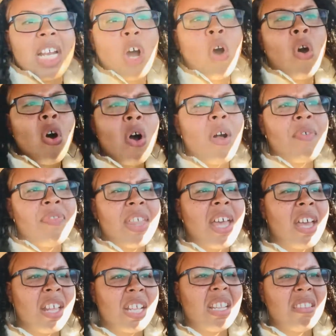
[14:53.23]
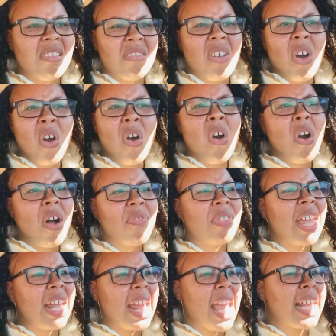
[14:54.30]
all that
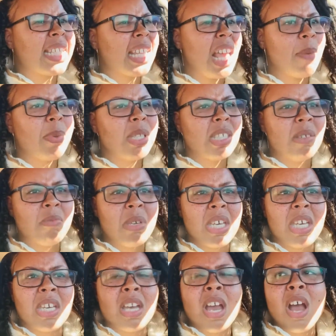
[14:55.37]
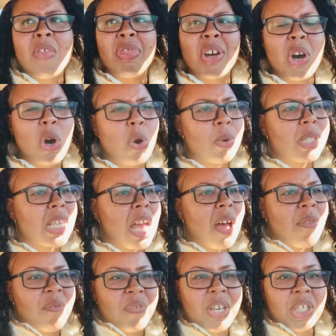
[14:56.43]
has happened to me the whole
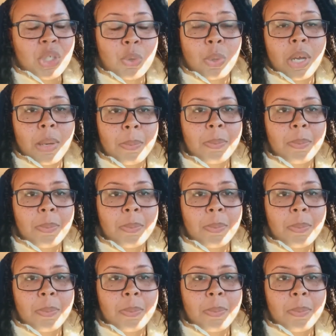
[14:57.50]
time fester up.